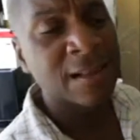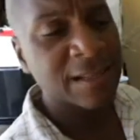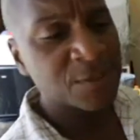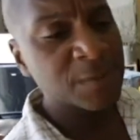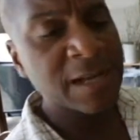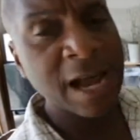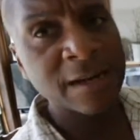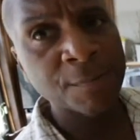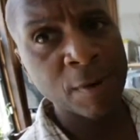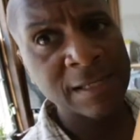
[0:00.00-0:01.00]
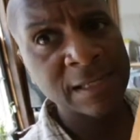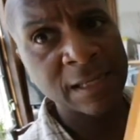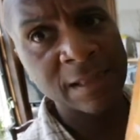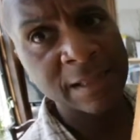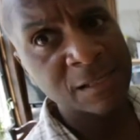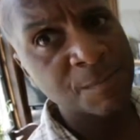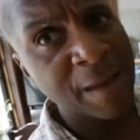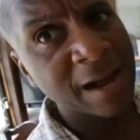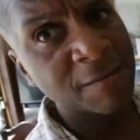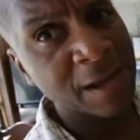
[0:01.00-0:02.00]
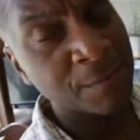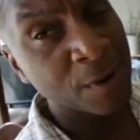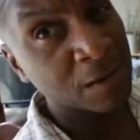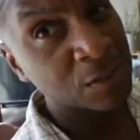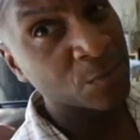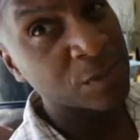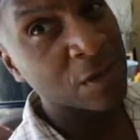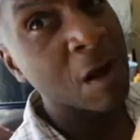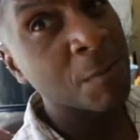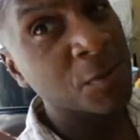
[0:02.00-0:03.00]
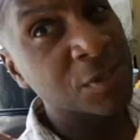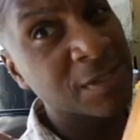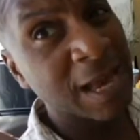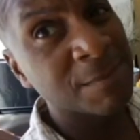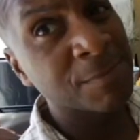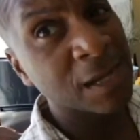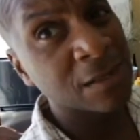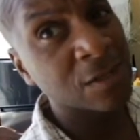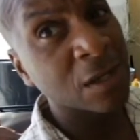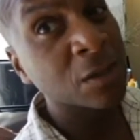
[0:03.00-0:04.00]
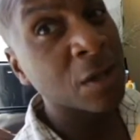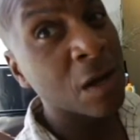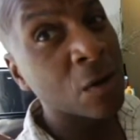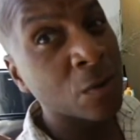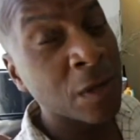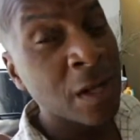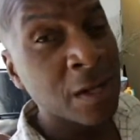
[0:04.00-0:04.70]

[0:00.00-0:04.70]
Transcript: This was kind of pricey. This bag of hemp hearts was almost 10 bucks alone.